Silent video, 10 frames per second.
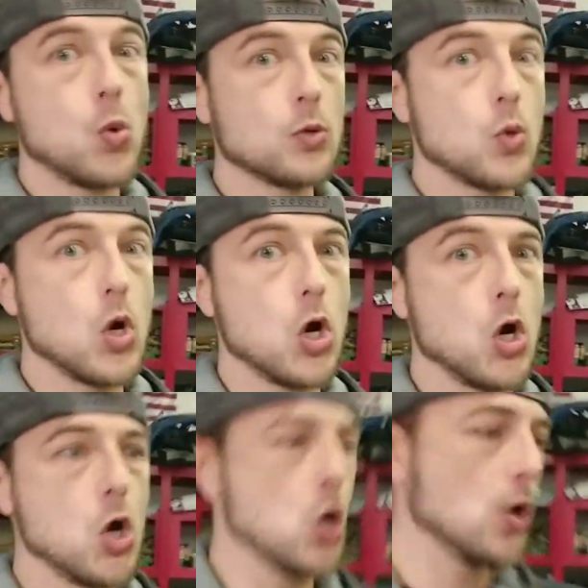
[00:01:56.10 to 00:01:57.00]
Woo
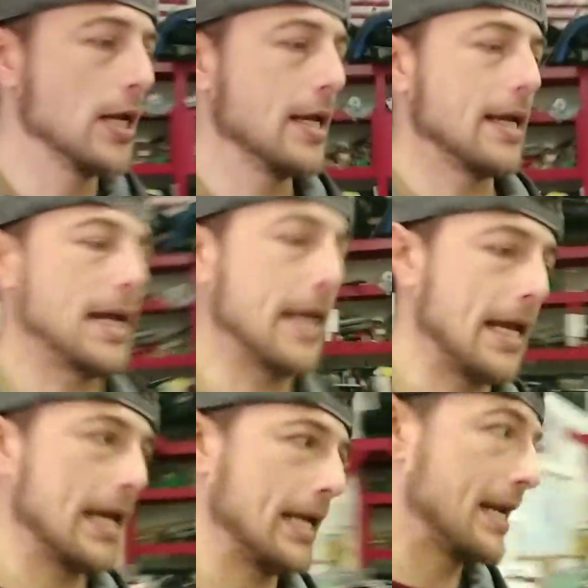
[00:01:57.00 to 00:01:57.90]
woo!
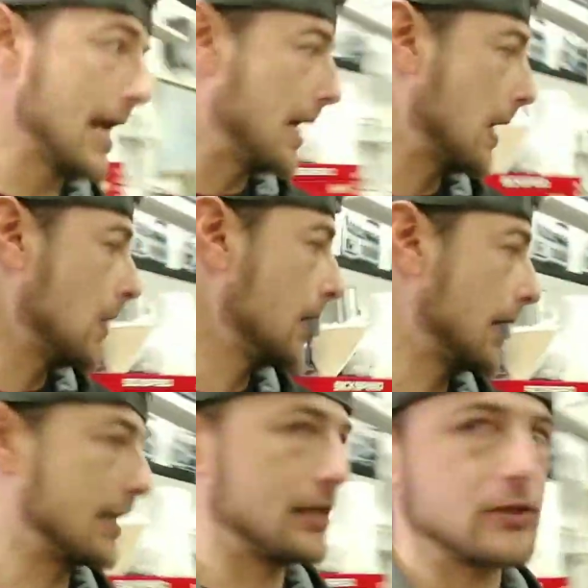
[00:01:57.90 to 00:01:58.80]
And now
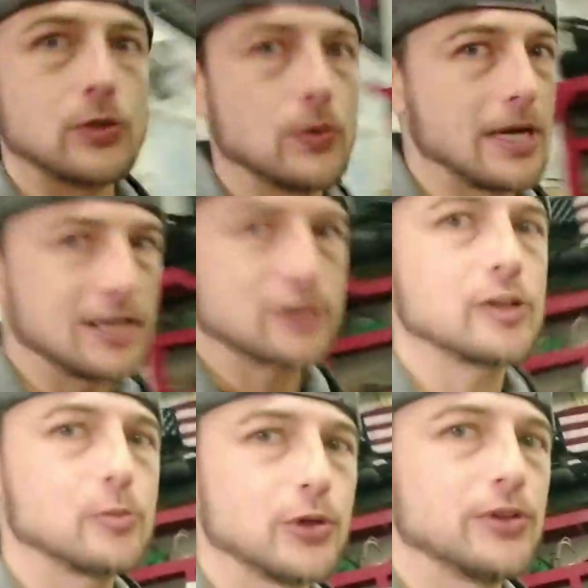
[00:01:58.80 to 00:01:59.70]
I get to
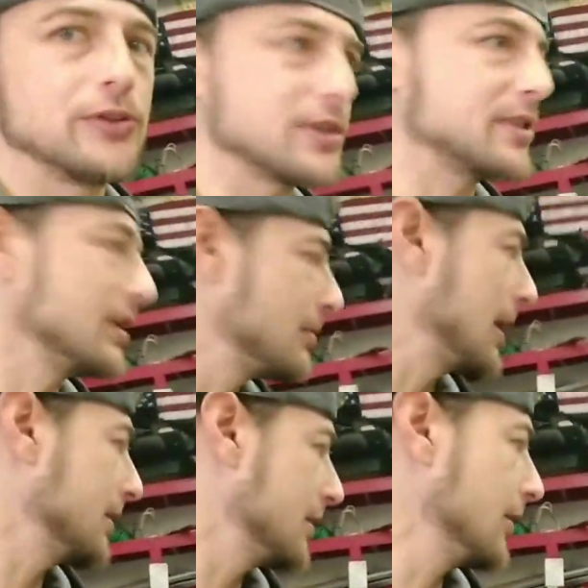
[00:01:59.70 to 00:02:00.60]
actually put this thing
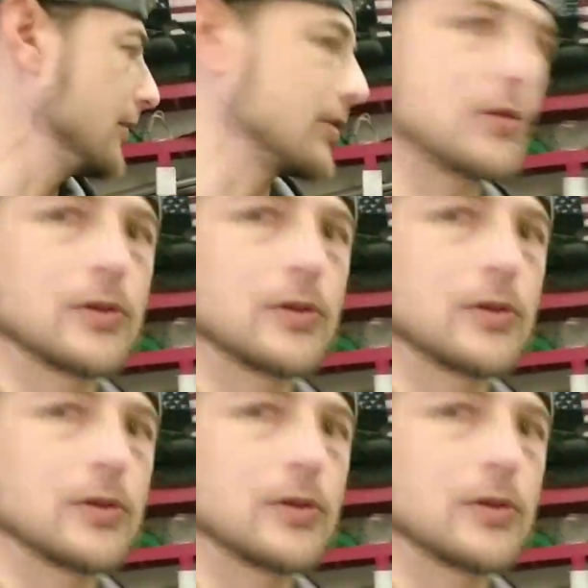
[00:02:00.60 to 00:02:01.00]
back together